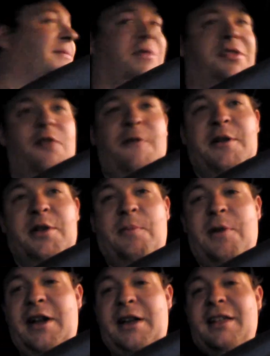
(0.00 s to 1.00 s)
so far
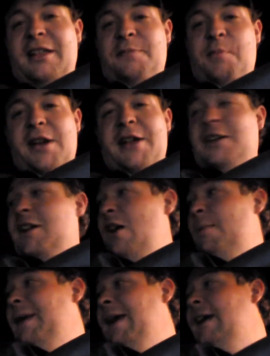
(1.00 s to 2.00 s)
it's a pretty good
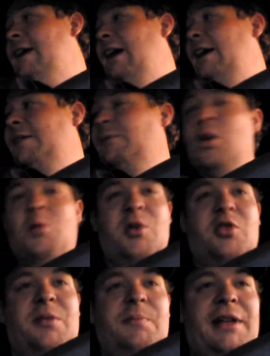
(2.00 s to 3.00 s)
company. I have no
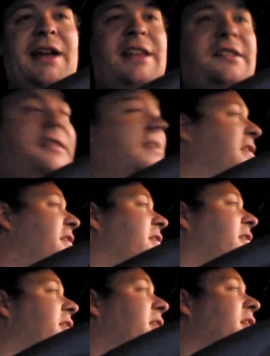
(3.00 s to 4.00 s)
real complaints.
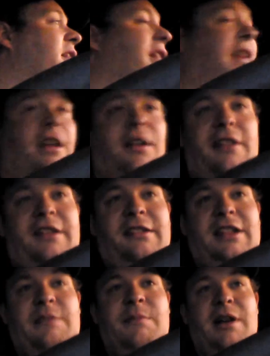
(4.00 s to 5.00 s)
They
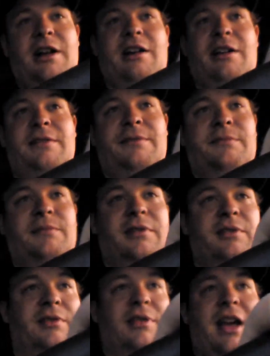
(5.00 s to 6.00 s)
seem,
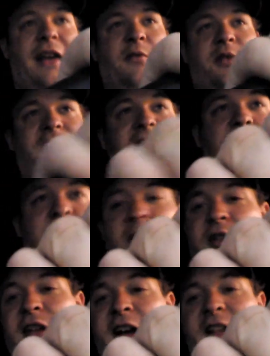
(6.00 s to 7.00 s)
everyone seems
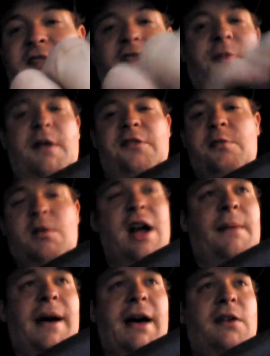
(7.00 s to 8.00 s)
real nice, especially where
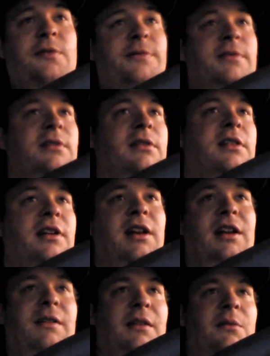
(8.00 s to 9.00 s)
I'm out of,
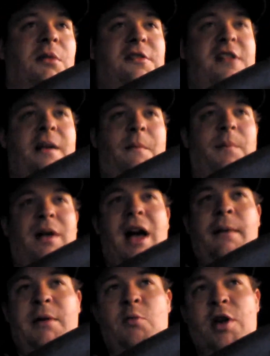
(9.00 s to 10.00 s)
which
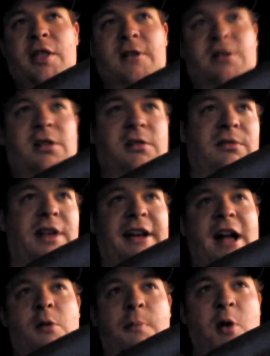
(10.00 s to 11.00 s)
I'm in one of their
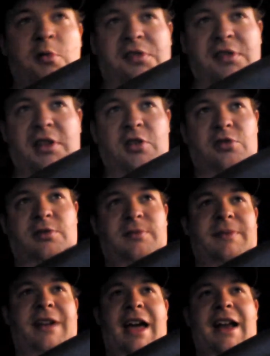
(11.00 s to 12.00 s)
outposts, a little
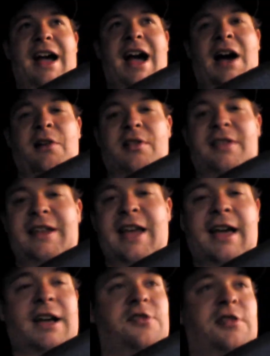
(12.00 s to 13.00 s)
kind of out of the
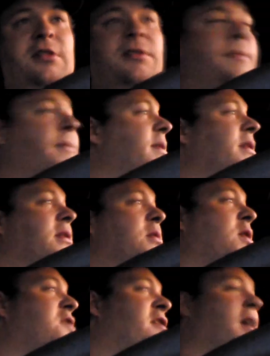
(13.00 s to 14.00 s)
action,
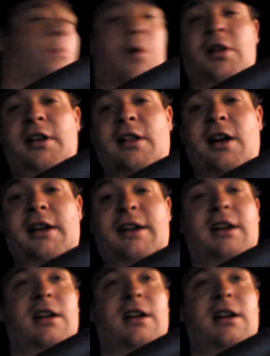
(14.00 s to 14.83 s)
which I really like.